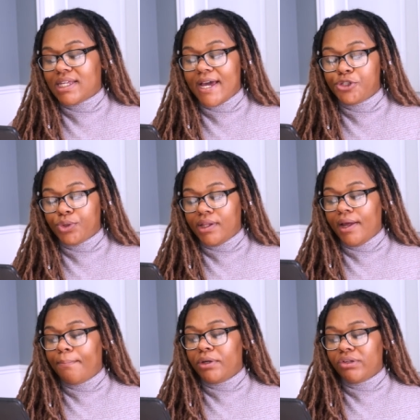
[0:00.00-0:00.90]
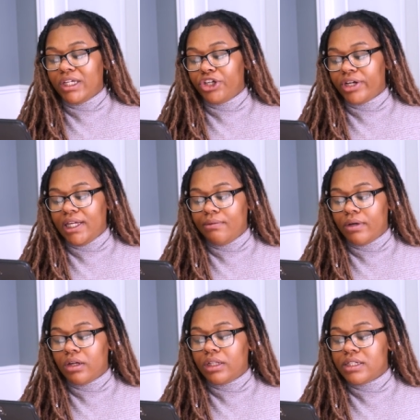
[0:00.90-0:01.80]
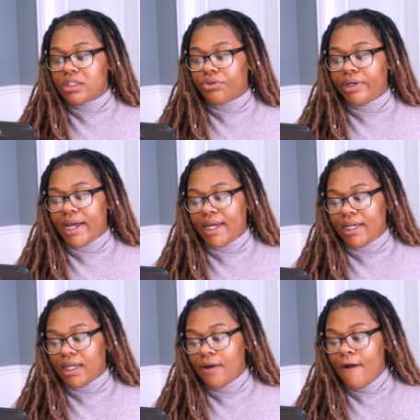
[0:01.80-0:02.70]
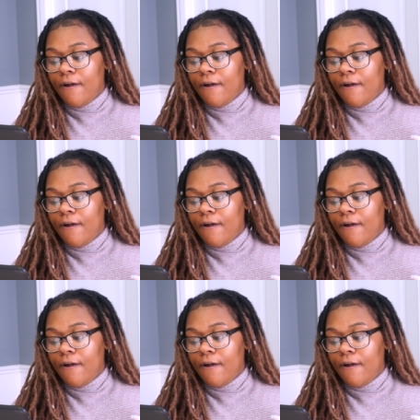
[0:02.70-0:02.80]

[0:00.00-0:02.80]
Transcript: scheduling, building your email list, creating